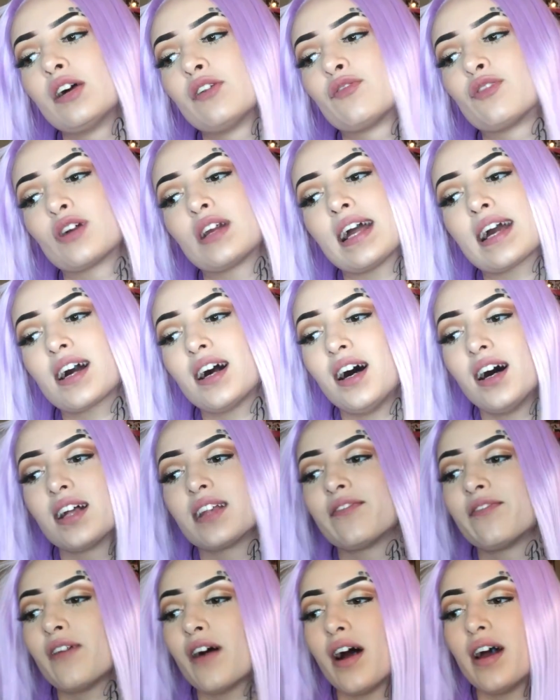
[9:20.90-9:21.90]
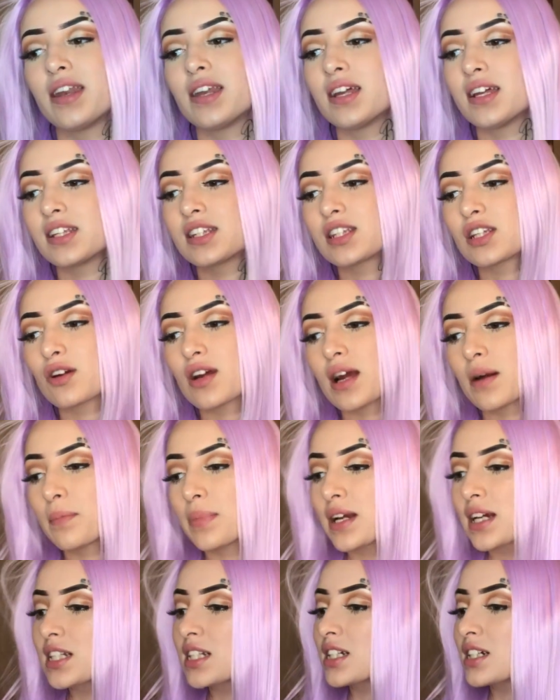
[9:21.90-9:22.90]
For like an Instagram
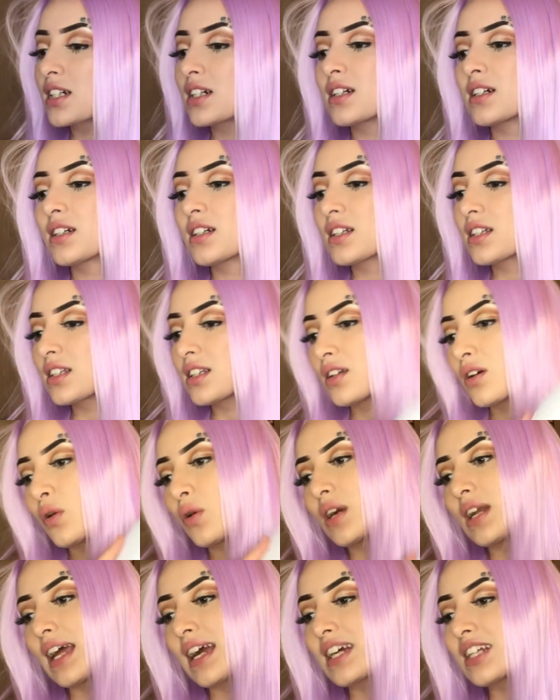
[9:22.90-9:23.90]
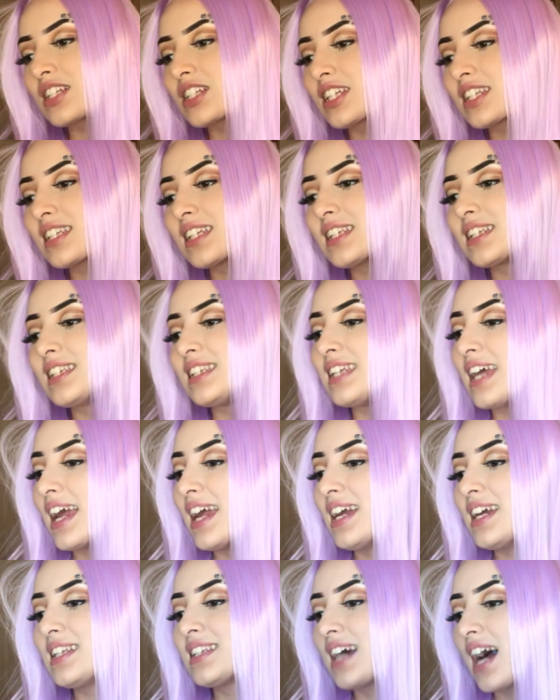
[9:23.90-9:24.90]
picture or like just a
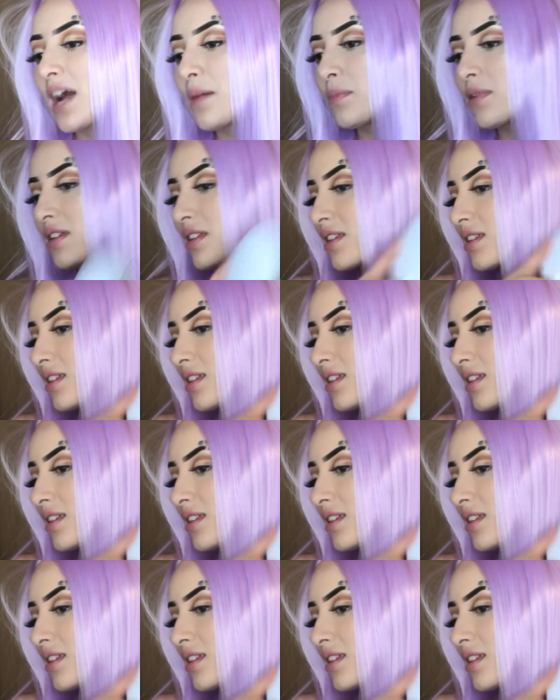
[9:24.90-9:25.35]
day type of